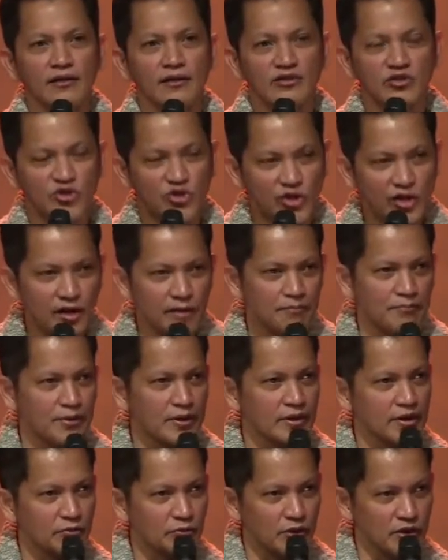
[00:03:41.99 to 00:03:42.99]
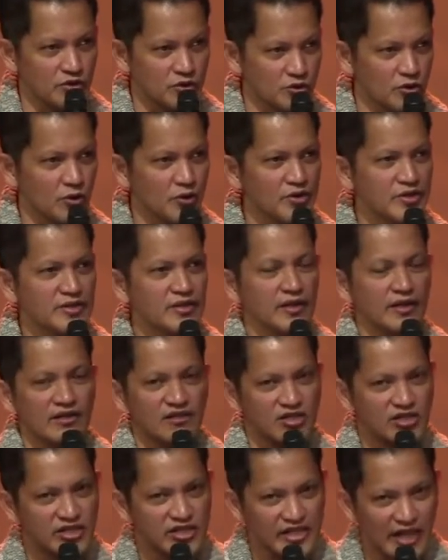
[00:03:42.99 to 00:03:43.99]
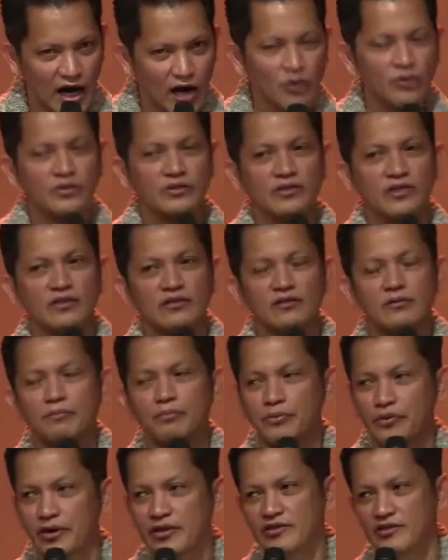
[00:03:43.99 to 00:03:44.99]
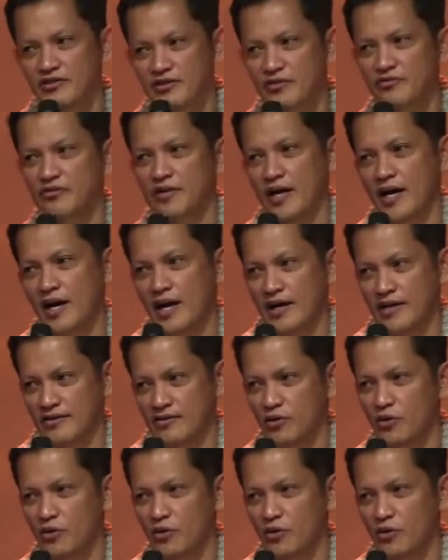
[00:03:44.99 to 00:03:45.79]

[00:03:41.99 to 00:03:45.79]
jumping and rejoicing and shouting the praises of God